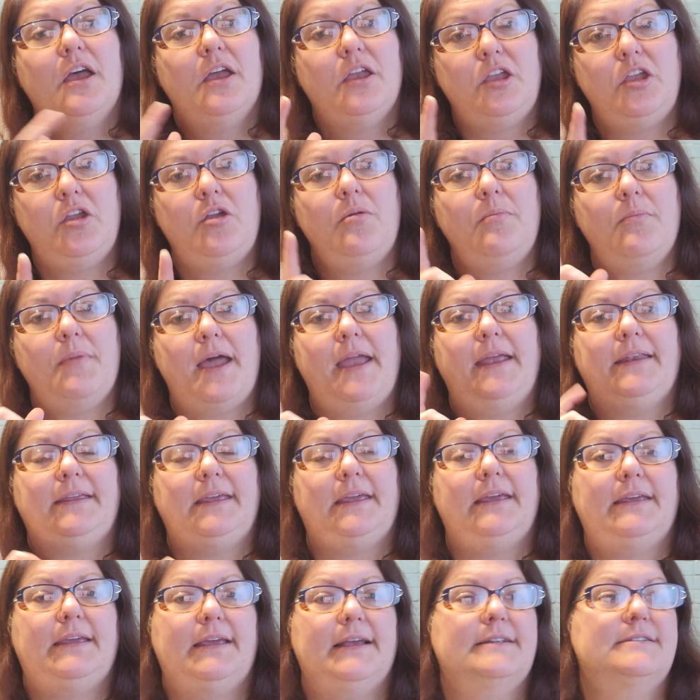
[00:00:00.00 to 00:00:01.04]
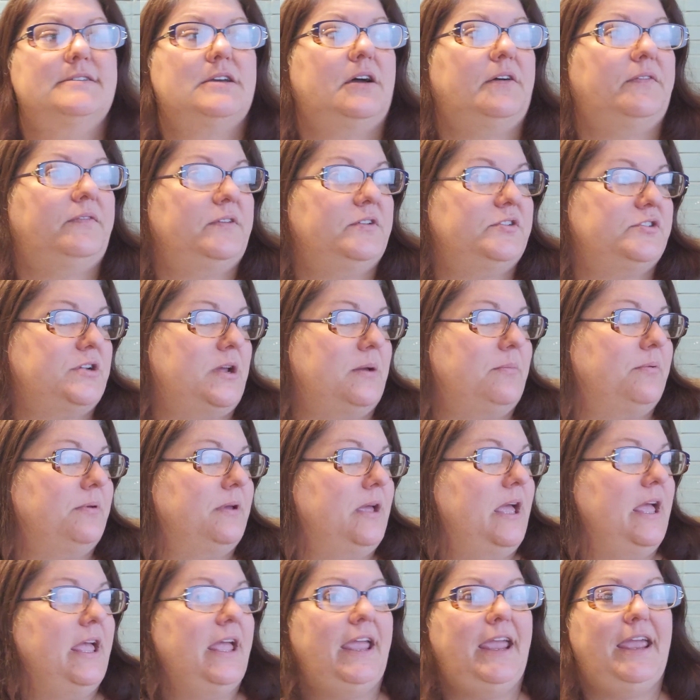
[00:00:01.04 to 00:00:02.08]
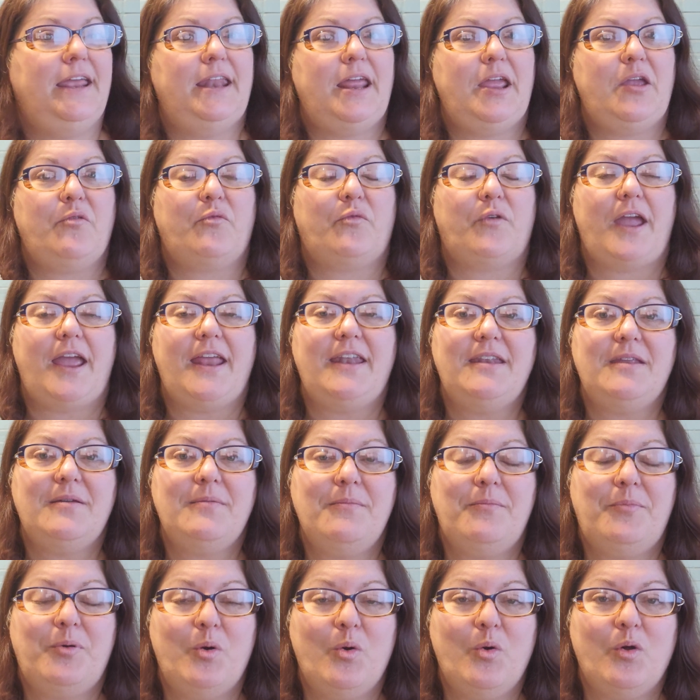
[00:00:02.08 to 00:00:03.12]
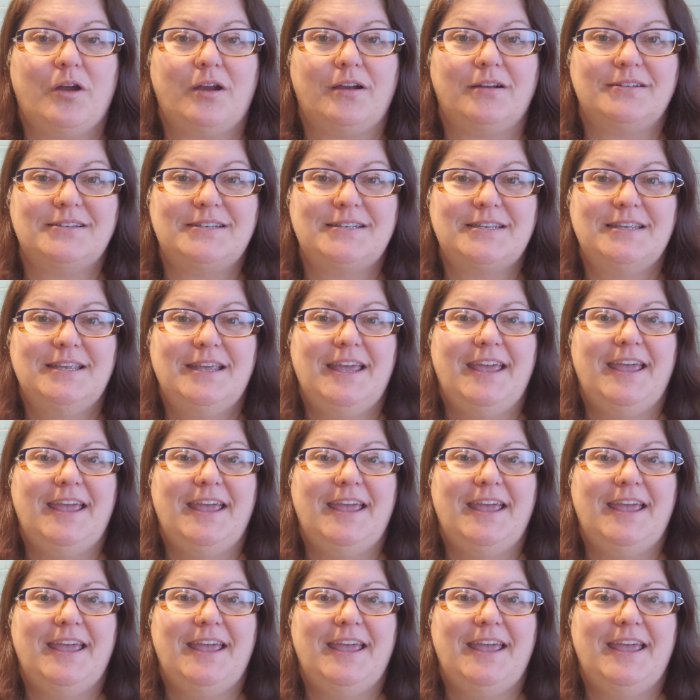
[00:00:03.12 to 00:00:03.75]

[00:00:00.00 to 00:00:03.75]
you might get kicked off the ship in a random port